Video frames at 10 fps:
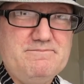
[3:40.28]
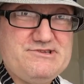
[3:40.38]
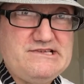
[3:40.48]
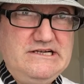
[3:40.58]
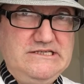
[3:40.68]

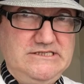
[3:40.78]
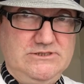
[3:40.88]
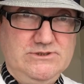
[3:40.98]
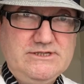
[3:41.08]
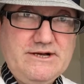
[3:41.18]

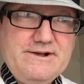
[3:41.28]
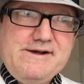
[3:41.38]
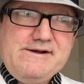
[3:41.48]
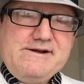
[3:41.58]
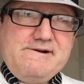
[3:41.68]
So
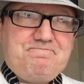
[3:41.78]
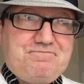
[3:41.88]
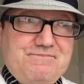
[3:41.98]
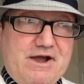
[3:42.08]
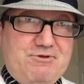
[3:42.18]

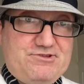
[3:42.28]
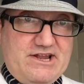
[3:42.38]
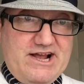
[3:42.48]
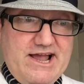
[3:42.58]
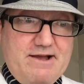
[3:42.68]
I'm not
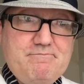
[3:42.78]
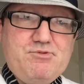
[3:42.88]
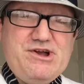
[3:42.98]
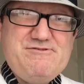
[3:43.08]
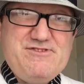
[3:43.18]
saying I am,
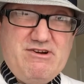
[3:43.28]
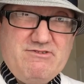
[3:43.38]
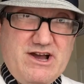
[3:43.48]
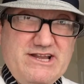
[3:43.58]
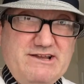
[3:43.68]
but if you have
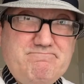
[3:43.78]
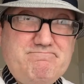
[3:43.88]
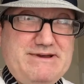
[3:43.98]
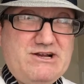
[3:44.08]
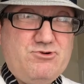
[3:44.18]
got any
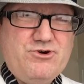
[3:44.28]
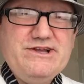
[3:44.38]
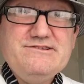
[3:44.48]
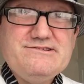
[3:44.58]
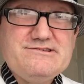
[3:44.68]

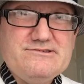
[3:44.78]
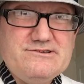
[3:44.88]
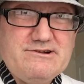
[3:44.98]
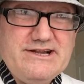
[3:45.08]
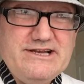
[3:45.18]
bitcoins
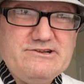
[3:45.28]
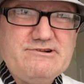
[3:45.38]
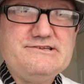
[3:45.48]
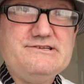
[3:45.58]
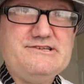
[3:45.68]
or any
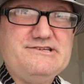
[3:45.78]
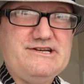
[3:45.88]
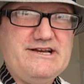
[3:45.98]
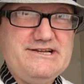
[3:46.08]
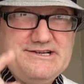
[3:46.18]
addresses to
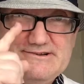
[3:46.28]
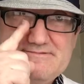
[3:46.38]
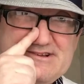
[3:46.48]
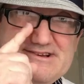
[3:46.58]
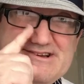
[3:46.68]
China,
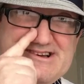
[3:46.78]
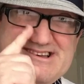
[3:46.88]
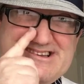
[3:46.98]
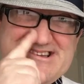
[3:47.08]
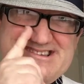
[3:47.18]

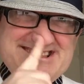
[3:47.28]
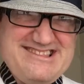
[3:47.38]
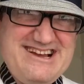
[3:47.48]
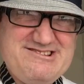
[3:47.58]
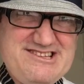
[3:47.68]

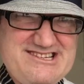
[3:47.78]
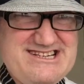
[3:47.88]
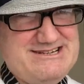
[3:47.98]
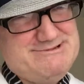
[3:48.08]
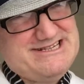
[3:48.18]
now's the
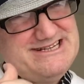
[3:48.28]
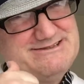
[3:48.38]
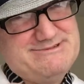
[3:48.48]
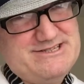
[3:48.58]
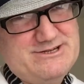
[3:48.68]
time to get
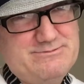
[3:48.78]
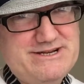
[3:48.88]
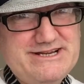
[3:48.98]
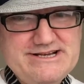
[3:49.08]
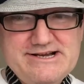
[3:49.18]
them to me.